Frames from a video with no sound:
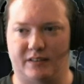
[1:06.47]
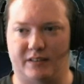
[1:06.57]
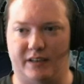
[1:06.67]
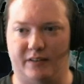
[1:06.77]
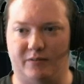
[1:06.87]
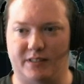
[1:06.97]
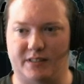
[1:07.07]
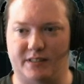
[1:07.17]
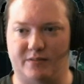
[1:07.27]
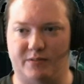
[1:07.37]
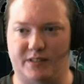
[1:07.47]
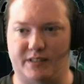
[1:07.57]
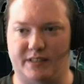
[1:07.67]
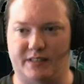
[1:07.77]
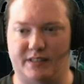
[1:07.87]
Okay, what's
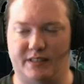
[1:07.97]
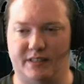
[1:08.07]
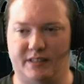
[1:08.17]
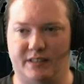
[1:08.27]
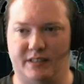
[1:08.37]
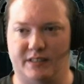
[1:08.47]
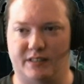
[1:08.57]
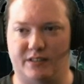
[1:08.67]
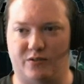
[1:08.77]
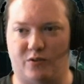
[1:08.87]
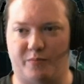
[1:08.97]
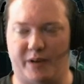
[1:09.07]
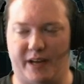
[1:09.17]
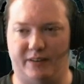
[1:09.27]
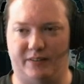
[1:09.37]
this? It's a door
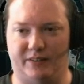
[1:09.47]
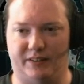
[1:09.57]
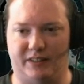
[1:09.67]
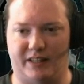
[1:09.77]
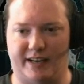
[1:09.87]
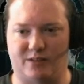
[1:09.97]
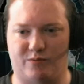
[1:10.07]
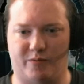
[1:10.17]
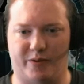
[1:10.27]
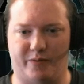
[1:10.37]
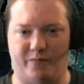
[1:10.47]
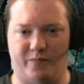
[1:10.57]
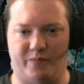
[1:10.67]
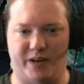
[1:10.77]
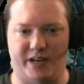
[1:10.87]
panel. That's where we
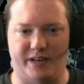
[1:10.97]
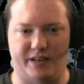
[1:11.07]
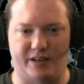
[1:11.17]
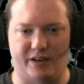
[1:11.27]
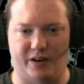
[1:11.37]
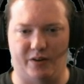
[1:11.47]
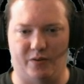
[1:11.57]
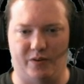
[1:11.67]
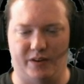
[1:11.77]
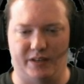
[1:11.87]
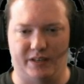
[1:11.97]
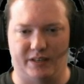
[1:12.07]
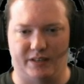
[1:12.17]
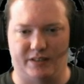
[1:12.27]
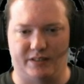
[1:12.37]
need to go.
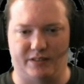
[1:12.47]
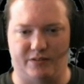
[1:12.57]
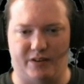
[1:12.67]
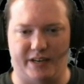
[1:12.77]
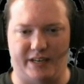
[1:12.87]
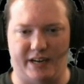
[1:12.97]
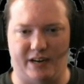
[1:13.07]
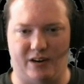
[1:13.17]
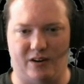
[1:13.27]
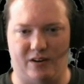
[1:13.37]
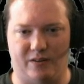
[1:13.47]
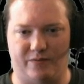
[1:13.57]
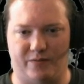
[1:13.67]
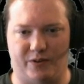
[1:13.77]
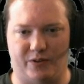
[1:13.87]
Do I dare
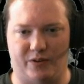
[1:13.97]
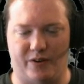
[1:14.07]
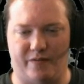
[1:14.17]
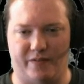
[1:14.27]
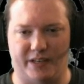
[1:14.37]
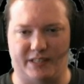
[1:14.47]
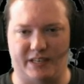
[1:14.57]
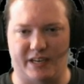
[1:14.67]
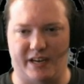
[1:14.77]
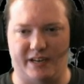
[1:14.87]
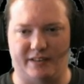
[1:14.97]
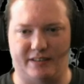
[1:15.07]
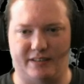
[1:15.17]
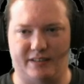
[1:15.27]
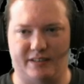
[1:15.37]
further investigate?